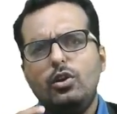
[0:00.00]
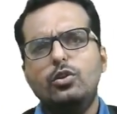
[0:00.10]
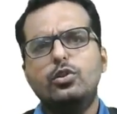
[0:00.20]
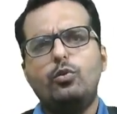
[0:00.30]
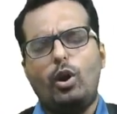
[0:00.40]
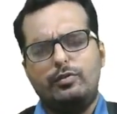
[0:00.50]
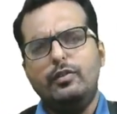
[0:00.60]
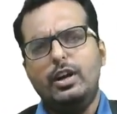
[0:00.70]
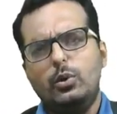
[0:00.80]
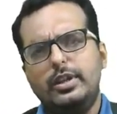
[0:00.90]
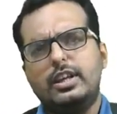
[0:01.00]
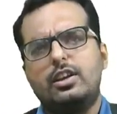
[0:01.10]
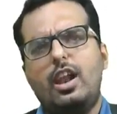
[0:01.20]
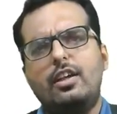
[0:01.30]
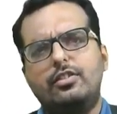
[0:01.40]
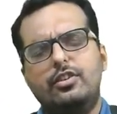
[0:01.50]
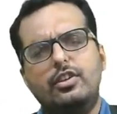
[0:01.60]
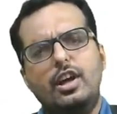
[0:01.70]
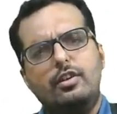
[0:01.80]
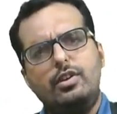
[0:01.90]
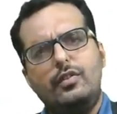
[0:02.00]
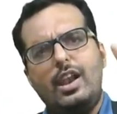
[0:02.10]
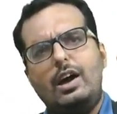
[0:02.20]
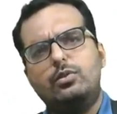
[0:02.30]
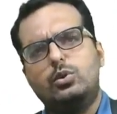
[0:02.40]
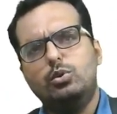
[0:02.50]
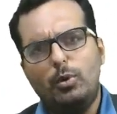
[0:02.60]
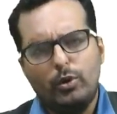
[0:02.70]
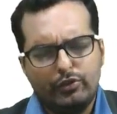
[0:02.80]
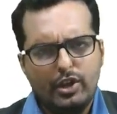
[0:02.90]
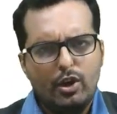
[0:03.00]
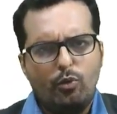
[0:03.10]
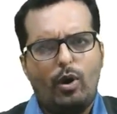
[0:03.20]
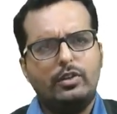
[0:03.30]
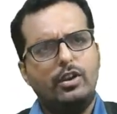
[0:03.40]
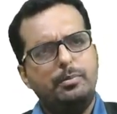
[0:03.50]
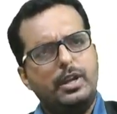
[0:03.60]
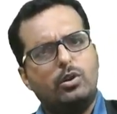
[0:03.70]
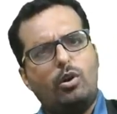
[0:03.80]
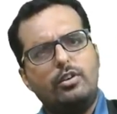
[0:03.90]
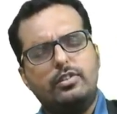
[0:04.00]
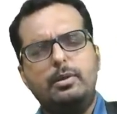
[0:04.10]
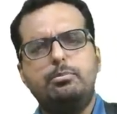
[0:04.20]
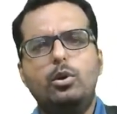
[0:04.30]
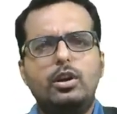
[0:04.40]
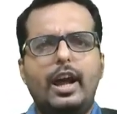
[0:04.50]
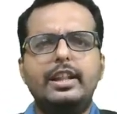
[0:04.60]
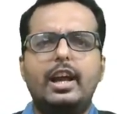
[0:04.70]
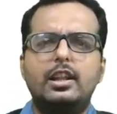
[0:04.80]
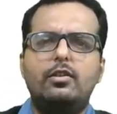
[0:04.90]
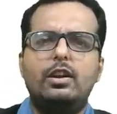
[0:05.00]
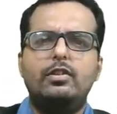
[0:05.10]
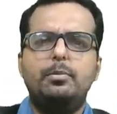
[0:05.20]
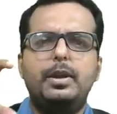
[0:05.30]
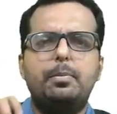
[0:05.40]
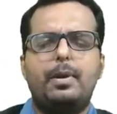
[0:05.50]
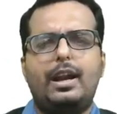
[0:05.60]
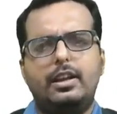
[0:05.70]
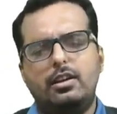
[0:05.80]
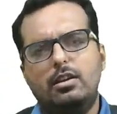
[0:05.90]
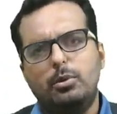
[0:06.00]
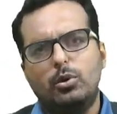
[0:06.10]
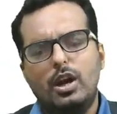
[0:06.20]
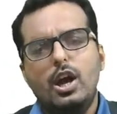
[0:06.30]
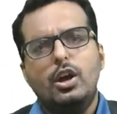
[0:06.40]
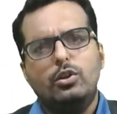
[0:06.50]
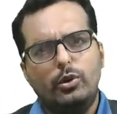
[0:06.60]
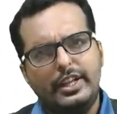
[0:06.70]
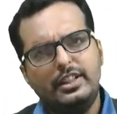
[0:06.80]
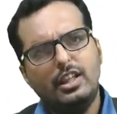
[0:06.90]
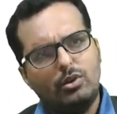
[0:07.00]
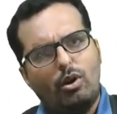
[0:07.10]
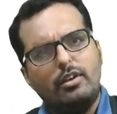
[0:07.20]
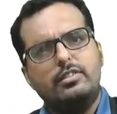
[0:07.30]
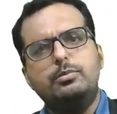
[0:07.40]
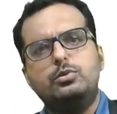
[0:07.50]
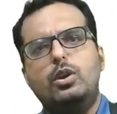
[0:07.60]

So what we will do in the classes, we will have two books. One will be a concept book and the other one will be a practical book. So in the conceptual